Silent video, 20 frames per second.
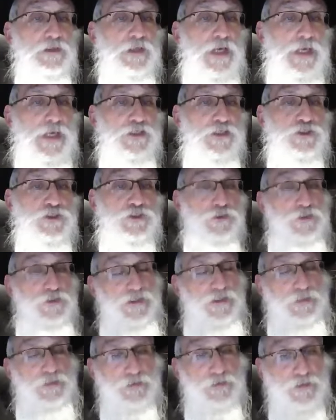And it
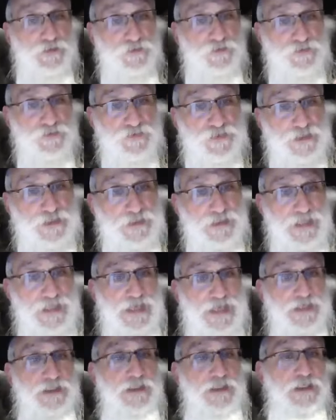shouldn't
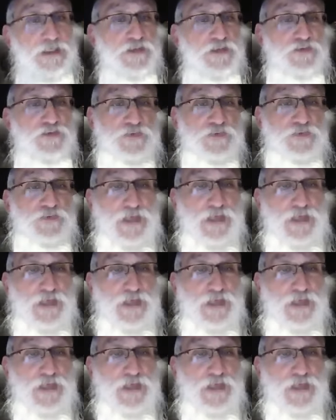slacken